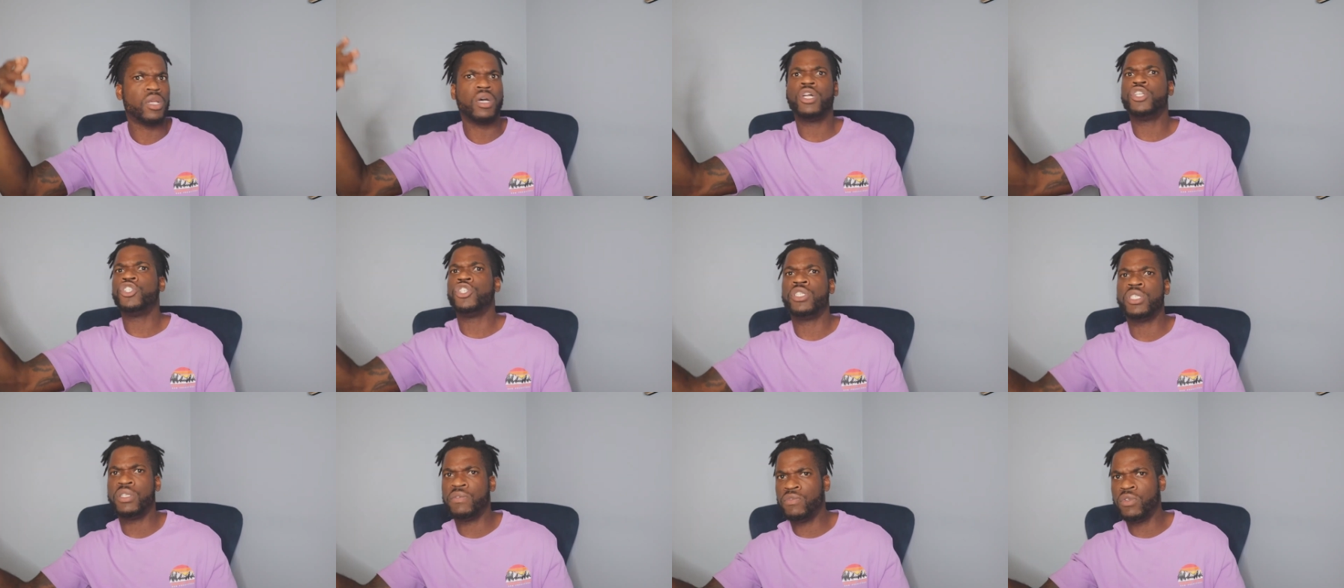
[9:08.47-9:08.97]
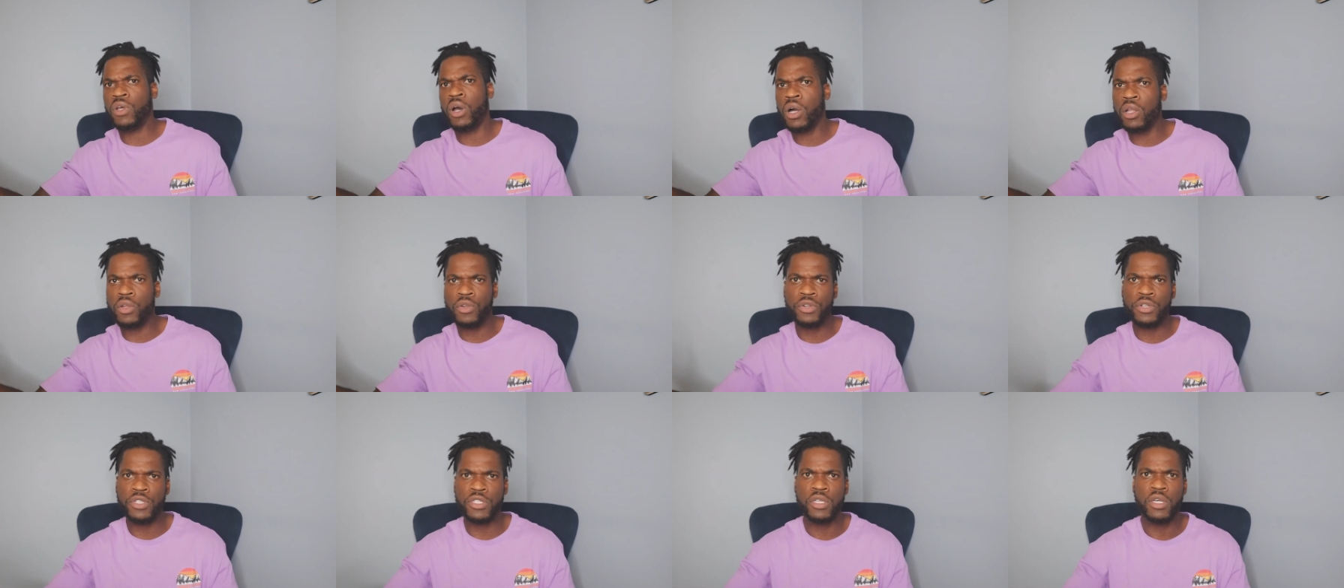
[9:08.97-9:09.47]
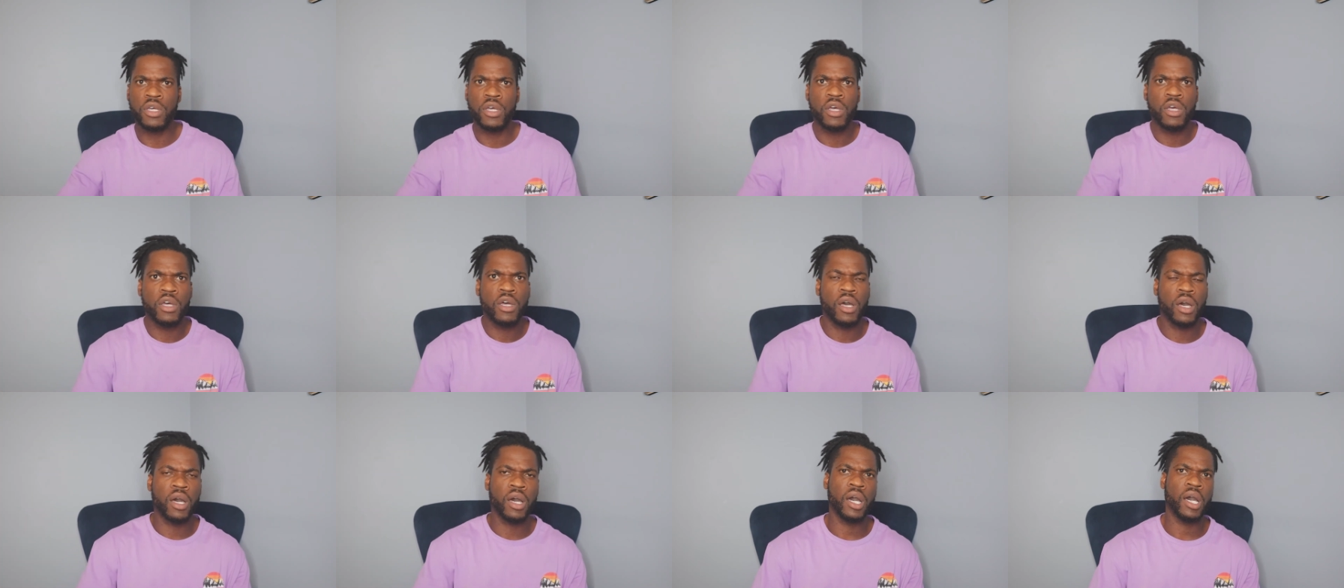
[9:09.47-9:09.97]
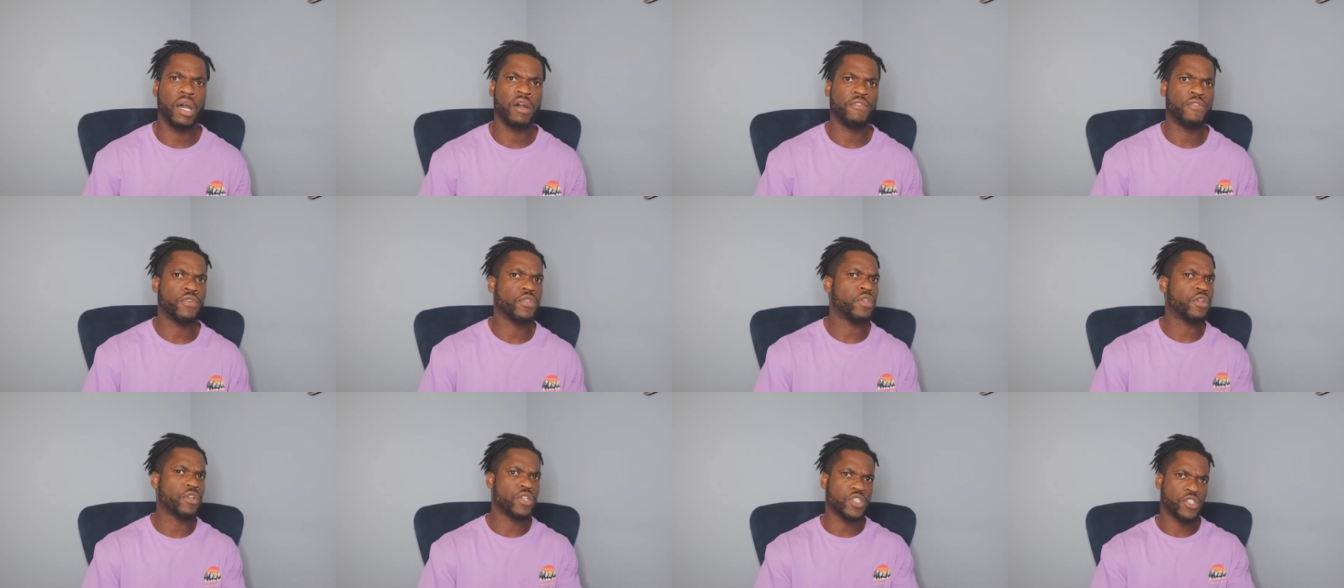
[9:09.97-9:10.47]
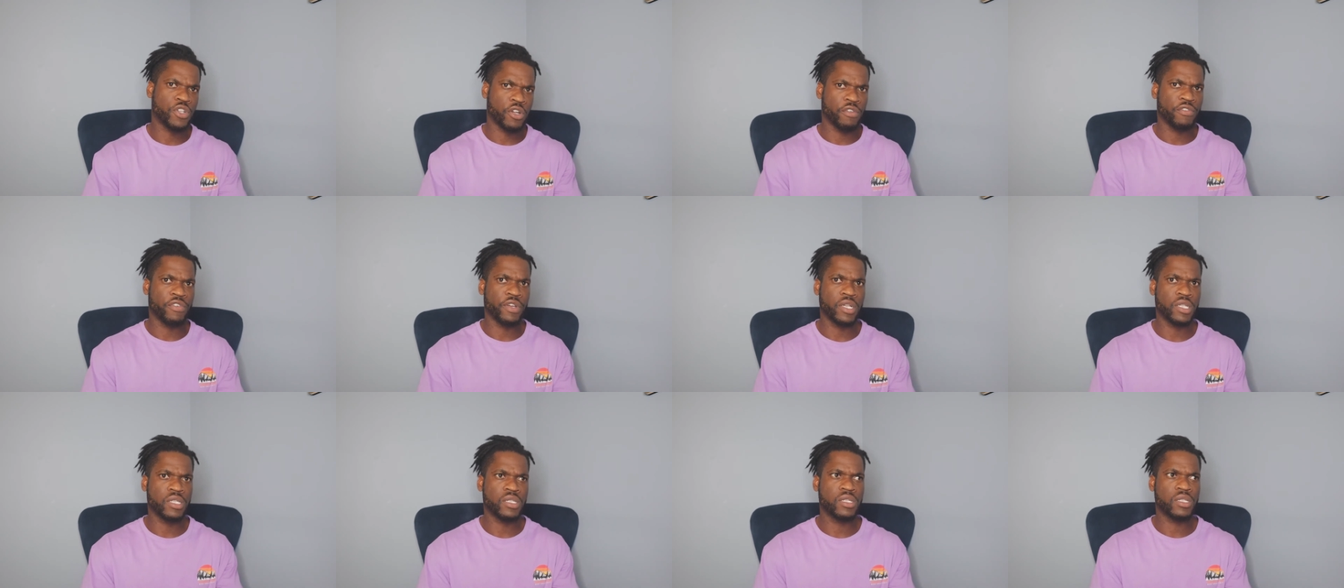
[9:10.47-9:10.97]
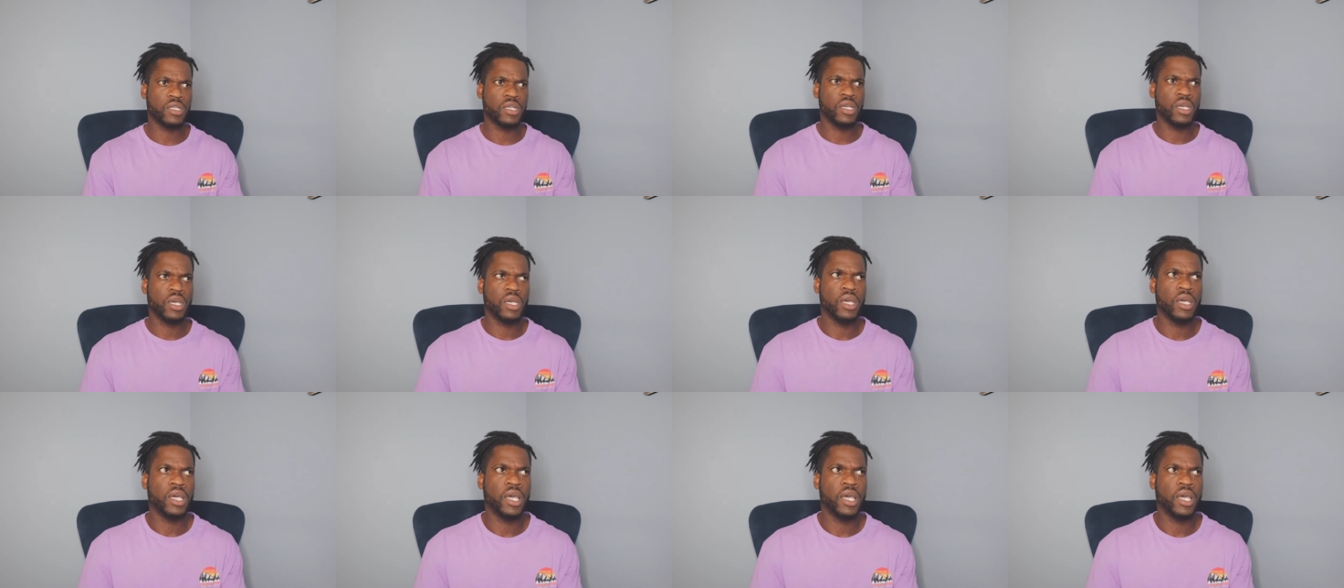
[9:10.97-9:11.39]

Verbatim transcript: and hundreds of dollars uh, for their service